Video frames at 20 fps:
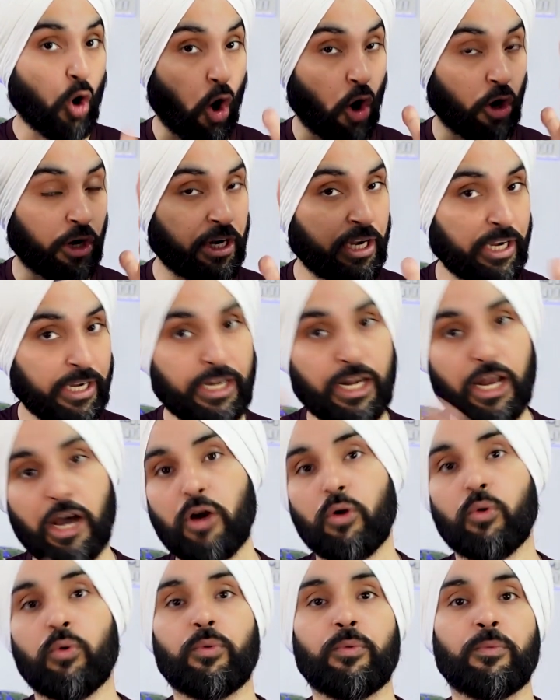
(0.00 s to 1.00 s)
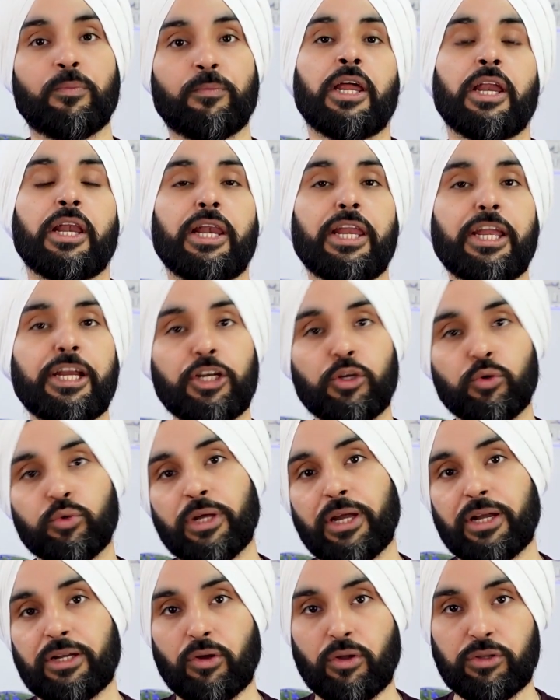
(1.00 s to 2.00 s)
order it now. Link to
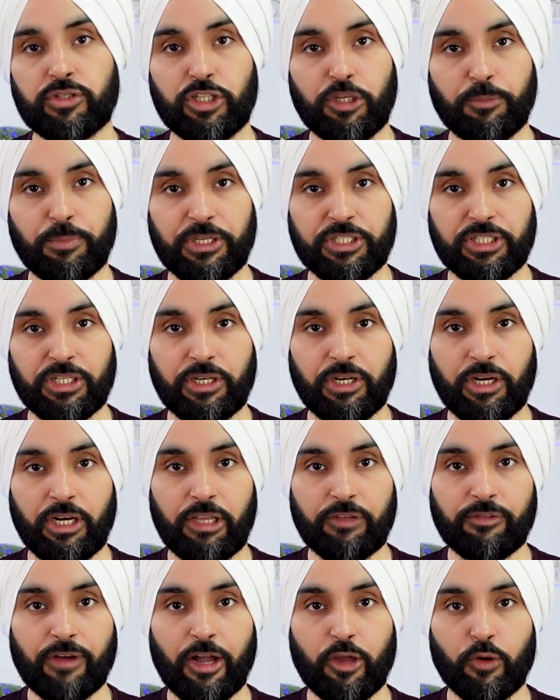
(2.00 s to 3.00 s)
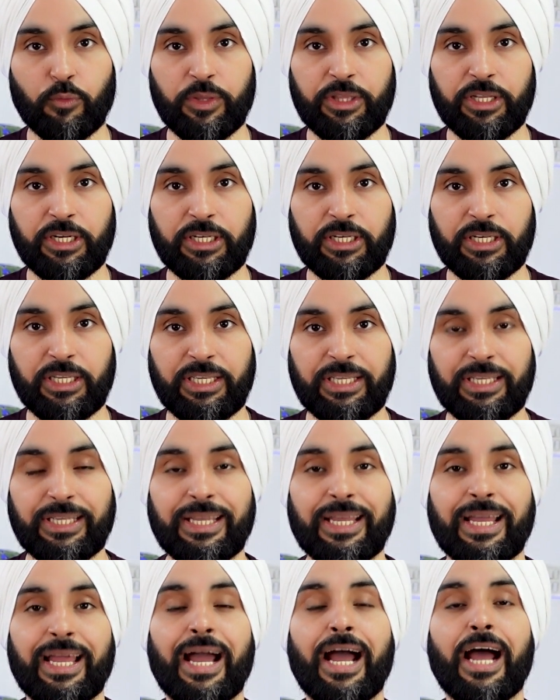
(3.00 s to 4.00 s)
the Constipation Relief Ayurvedic Tea
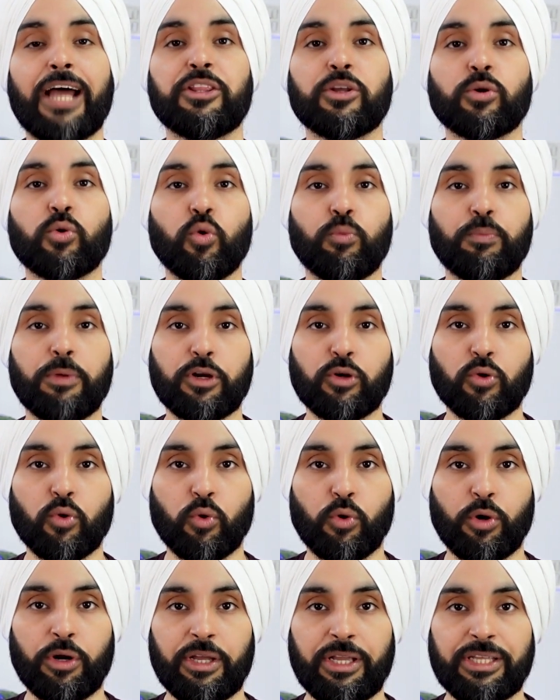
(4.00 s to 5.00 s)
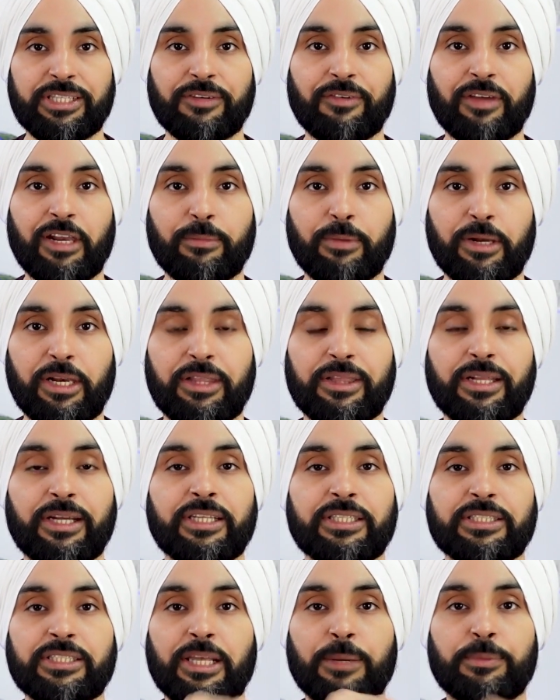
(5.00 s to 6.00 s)
and the coupon code is available in the
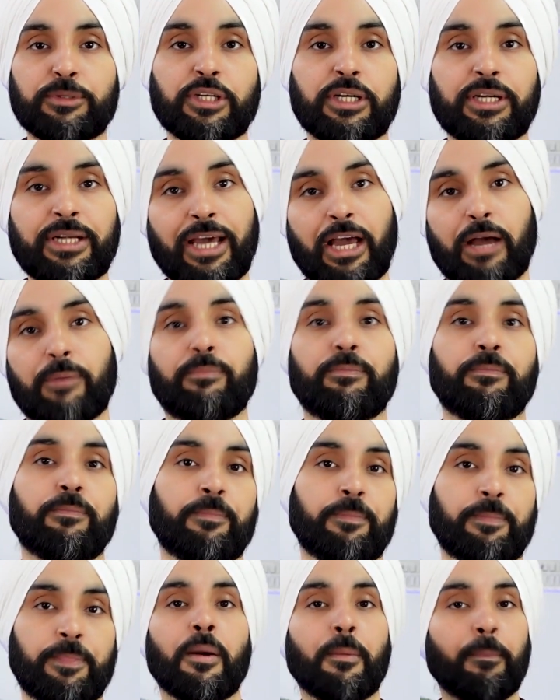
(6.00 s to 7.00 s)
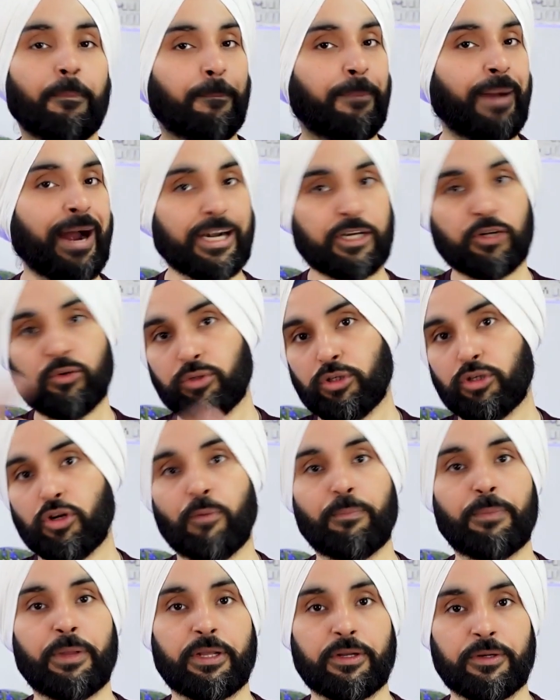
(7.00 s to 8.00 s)
description tab. Back to the
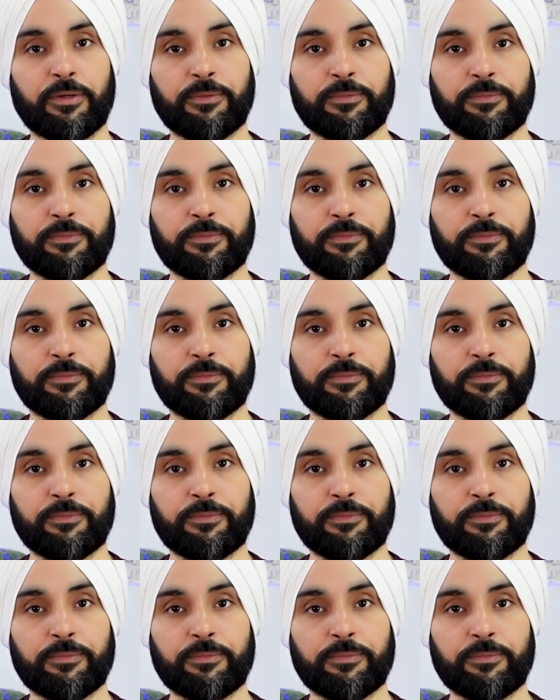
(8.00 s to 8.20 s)
topic.